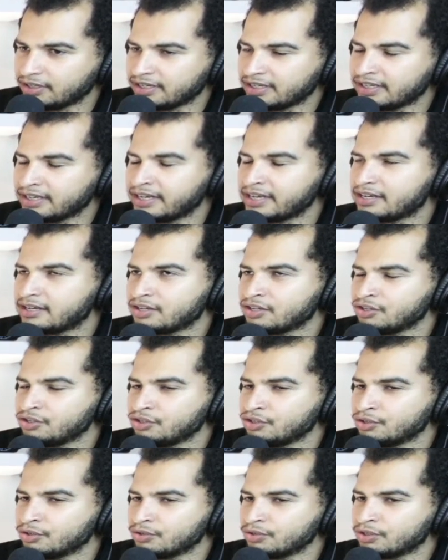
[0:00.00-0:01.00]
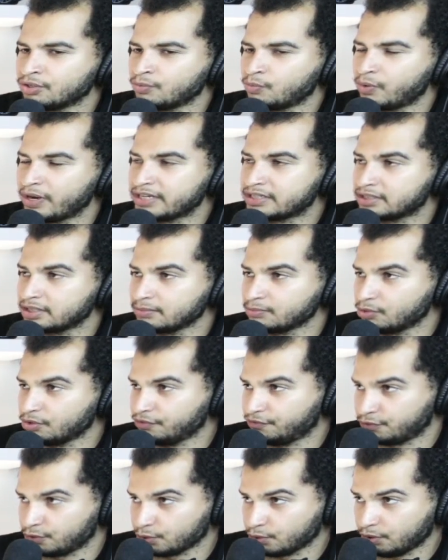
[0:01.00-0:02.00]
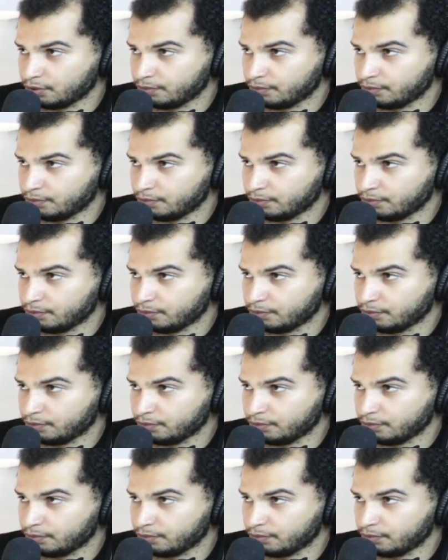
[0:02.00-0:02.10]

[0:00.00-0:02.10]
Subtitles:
like you're wasting more fuel.